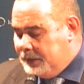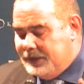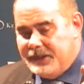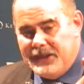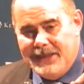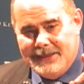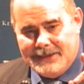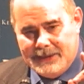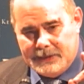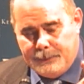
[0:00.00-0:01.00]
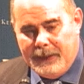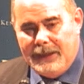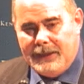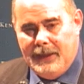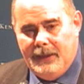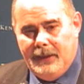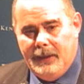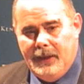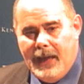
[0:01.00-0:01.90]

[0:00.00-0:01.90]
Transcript: She is speaking